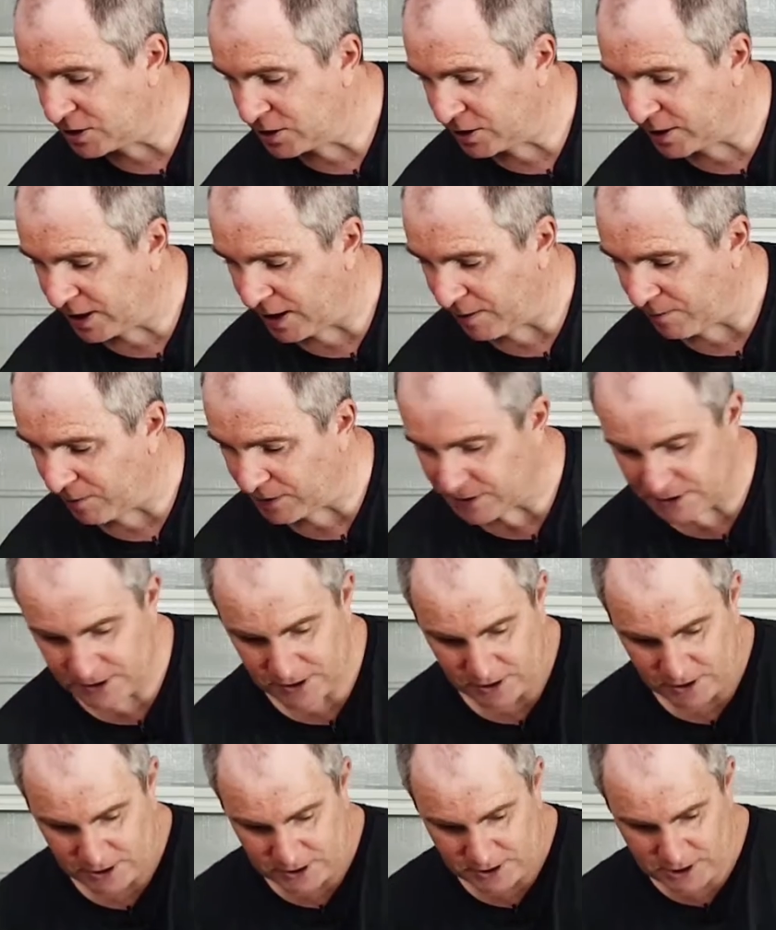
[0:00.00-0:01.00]
your camera. So
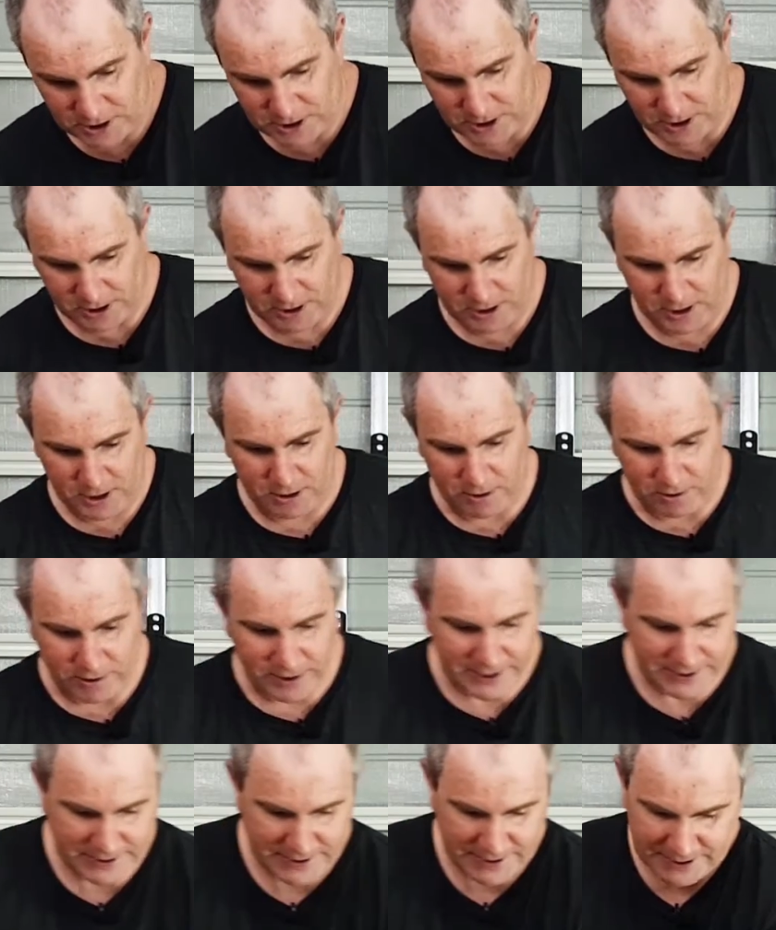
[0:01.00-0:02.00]
let's chuck the
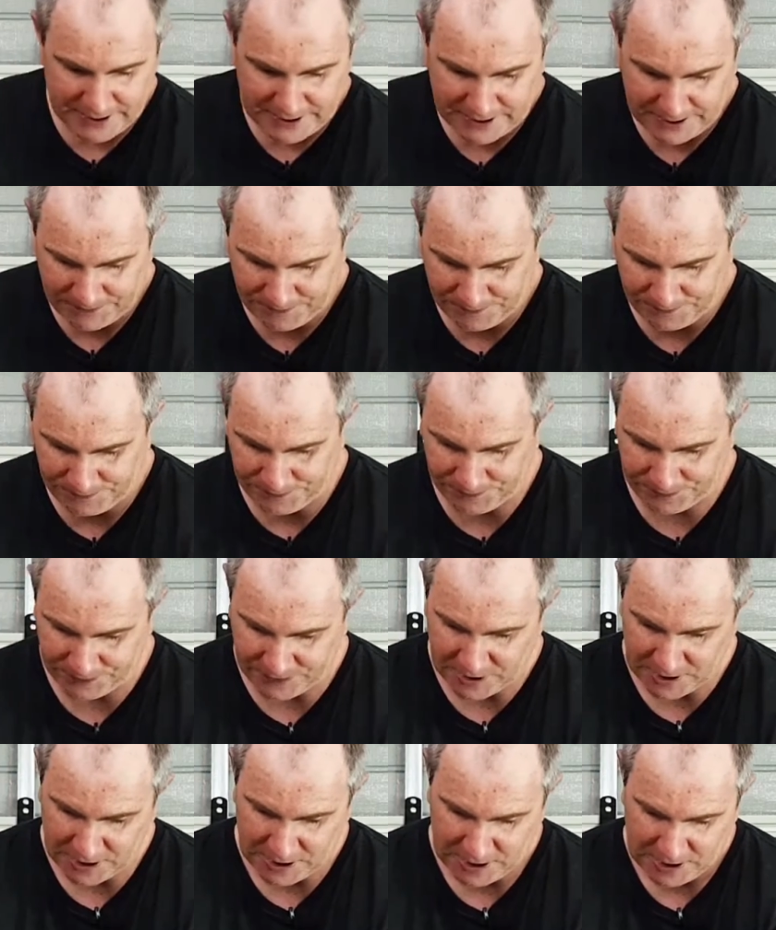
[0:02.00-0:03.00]
ice
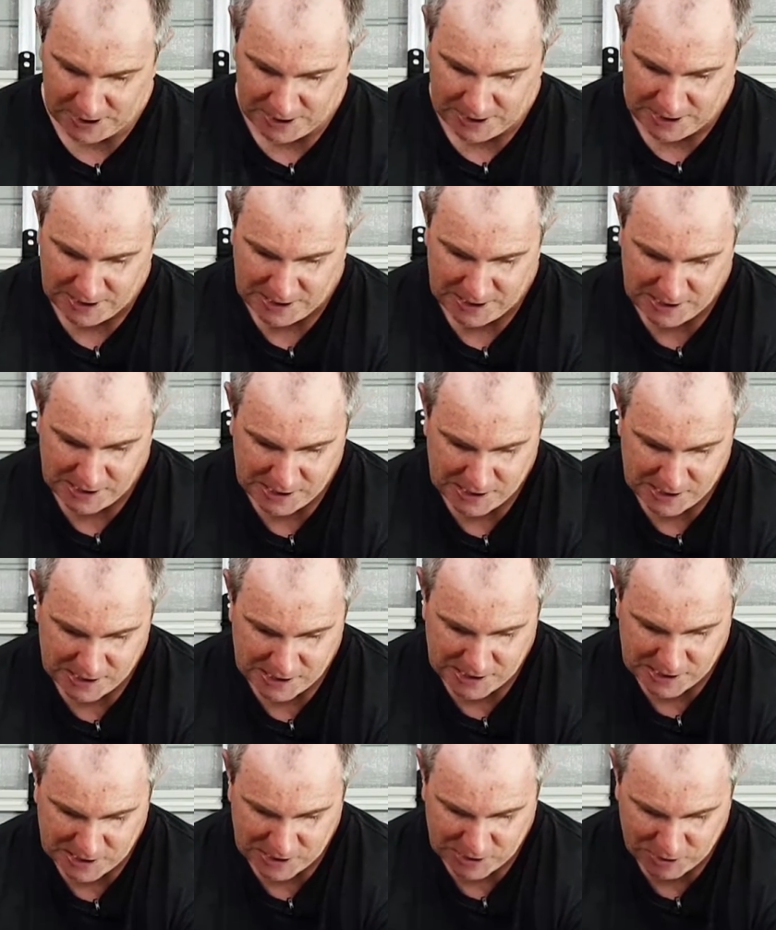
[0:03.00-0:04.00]

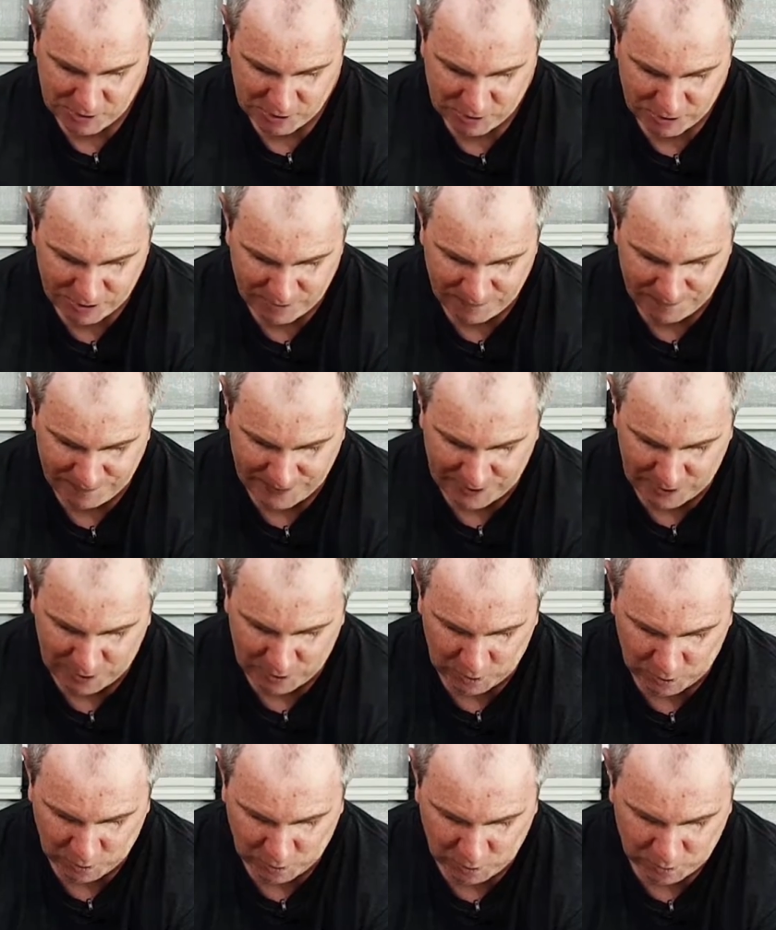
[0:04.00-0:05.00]
into the
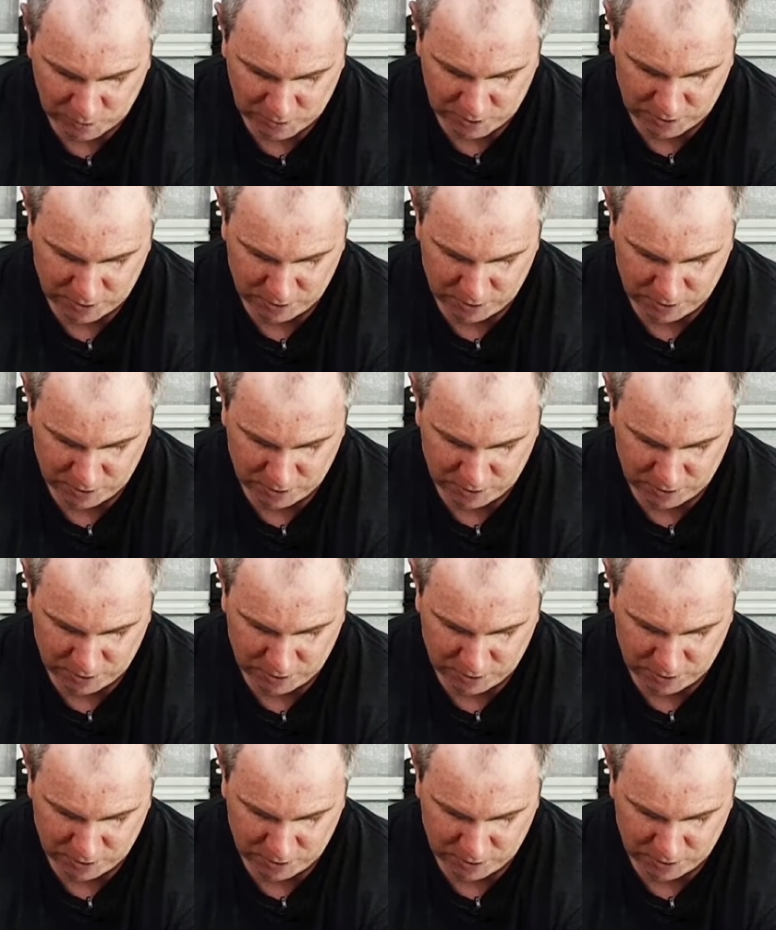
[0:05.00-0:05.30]
bowl.